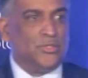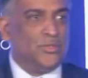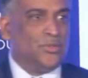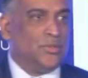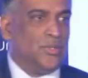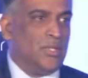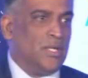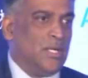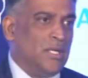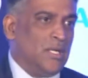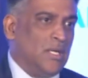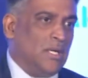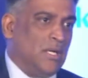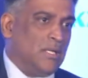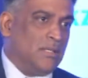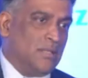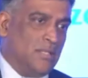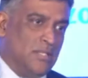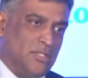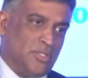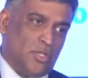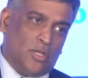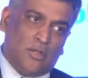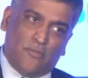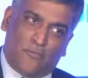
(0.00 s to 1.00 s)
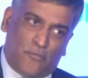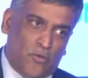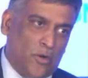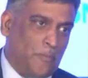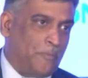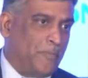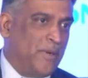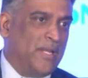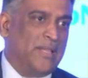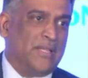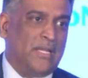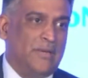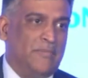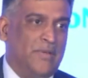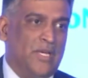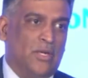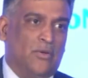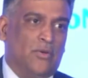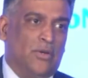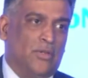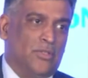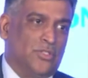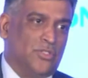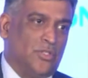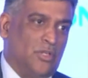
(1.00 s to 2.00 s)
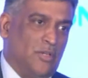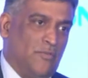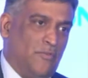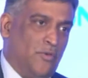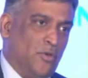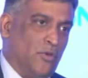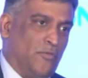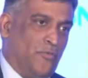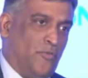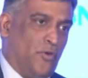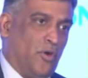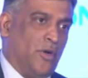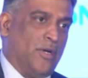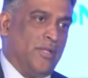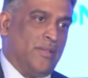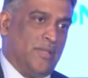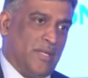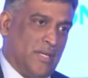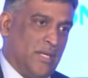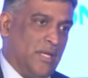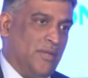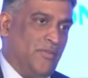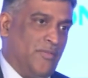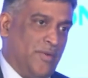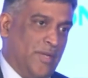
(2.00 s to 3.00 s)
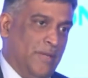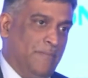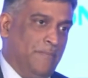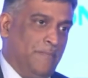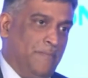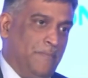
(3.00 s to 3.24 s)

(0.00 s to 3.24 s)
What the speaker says: you the sort of footprint that we are going to sort of look for in the country.